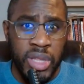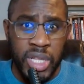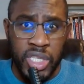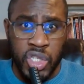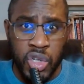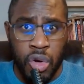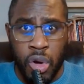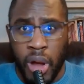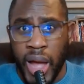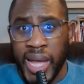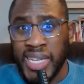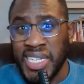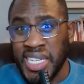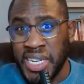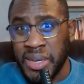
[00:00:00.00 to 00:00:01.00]
the general
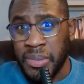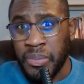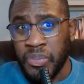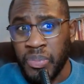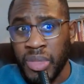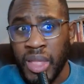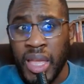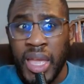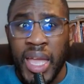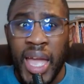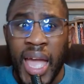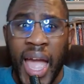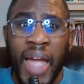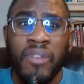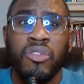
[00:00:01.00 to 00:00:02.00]
idea.
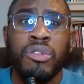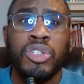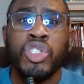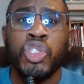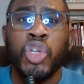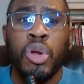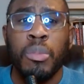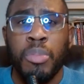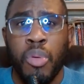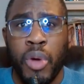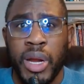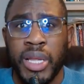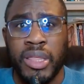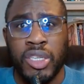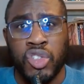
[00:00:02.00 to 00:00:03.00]
After a certain
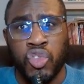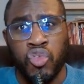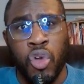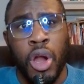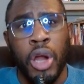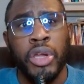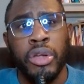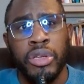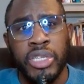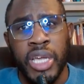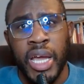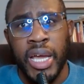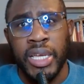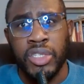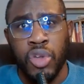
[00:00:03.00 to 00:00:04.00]
point, the stronger your
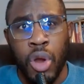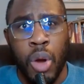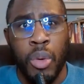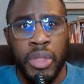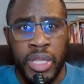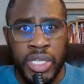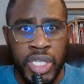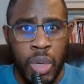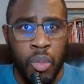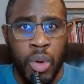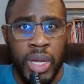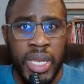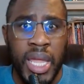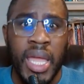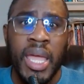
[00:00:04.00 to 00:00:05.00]
ties are with
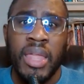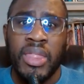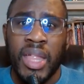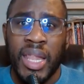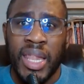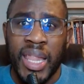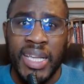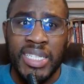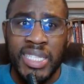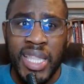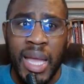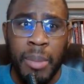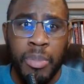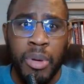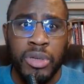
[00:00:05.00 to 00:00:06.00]
someone, the less
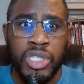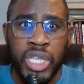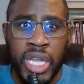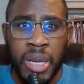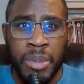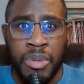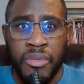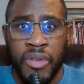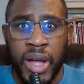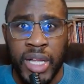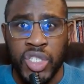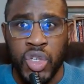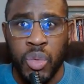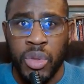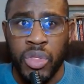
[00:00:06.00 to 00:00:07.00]
that person can
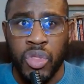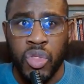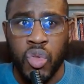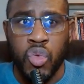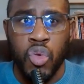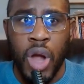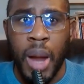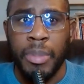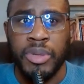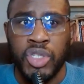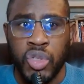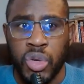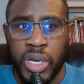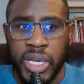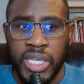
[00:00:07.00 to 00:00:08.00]
provide you with new
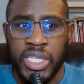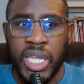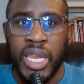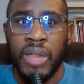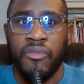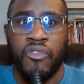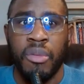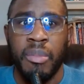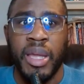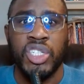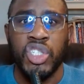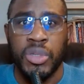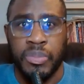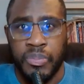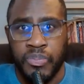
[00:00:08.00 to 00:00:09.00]
opportunities and
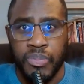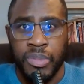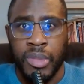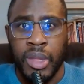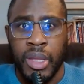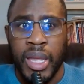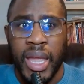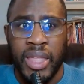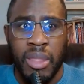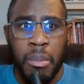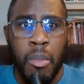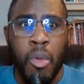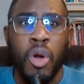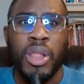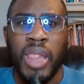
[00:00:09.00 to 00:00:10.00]
information, and the
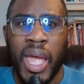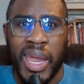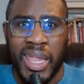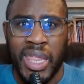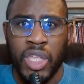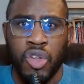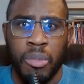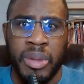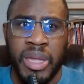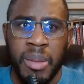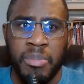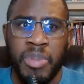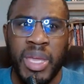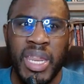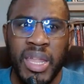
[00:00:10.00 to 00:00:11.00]
more likely you'll be
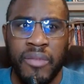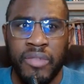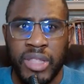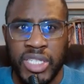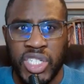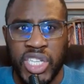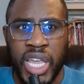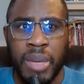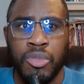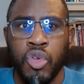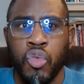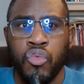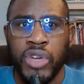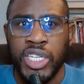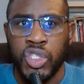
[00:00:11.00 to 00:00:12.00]
competing for the same
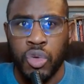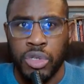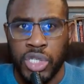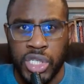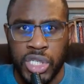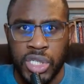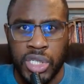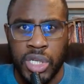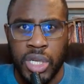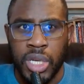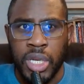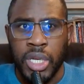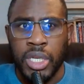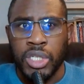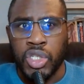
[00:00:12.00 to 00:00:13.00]
new resources.
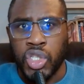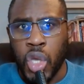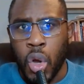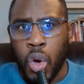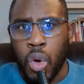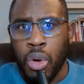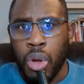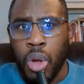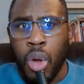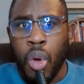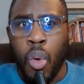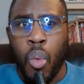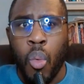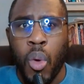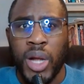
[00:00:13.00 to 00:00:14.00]
So,
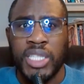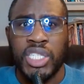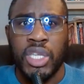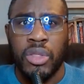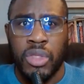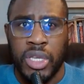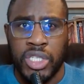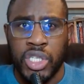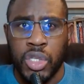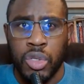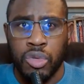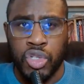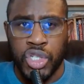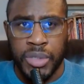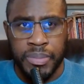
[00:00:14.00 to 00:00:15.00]
what's the
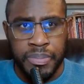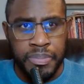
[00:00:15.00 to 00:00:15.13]
solution?